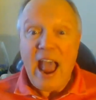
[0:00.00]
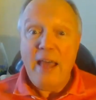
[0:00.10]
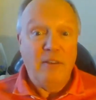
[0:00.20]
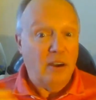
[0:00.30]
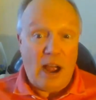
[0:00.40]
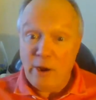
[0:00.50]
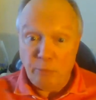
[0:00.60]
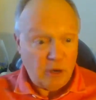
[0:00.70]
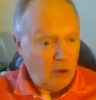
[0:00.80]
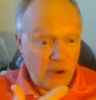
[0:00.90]
and they're. I hope
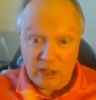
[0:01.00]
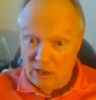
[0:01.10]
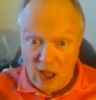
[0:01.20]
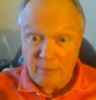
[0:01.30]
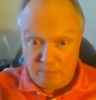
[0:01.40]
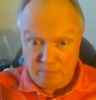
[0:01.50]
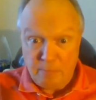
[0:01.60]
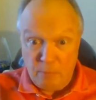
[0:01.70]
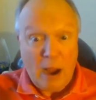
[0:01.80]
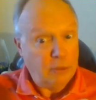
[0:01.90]
they're learning a lot.
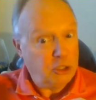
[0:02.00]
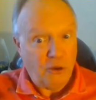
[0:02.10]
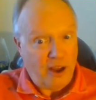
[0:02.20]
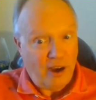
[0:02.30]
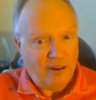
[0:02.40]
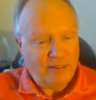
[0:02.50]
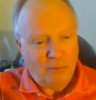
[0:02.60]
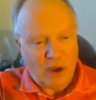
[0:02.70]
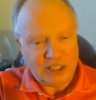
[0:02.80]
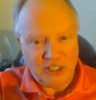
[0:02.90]
I'm sure they are
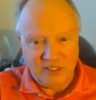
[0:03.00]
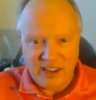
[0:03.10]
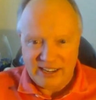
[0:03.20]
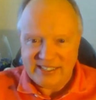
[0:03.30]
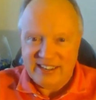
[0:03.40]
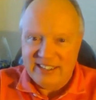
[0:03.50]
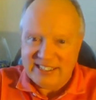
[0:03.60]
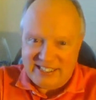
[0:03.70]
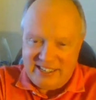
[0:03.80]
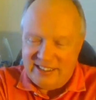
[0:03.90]
watching this and
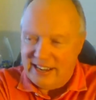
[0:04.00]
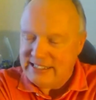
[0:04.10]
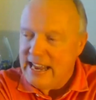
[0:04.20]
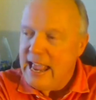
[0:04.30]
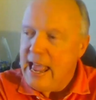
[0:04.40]
listening to this.